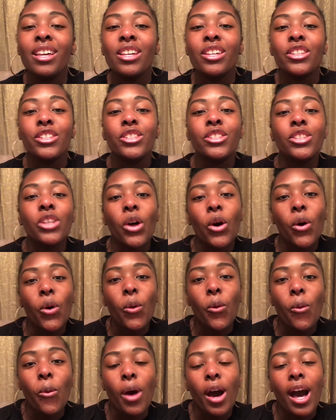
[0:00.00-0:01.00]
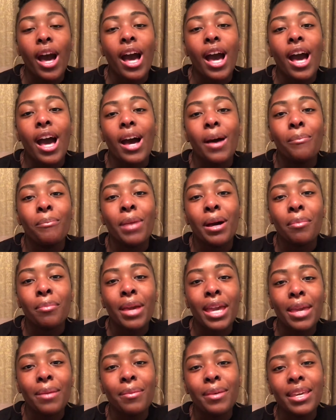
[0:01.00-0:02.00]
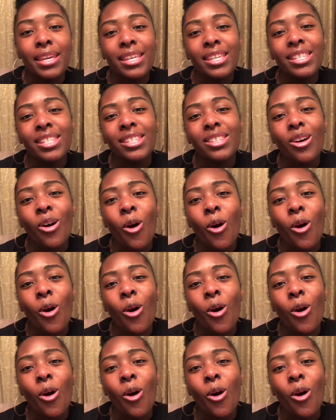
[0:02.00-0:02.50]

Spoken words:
So my babies